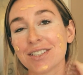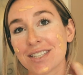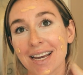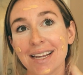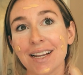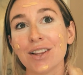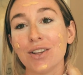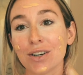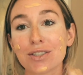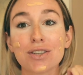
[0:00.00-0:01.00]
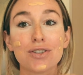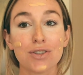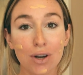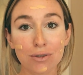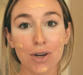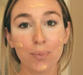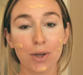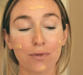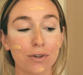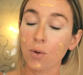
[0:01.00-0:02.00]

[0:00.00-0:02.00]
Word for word: skin looks so so beautiful.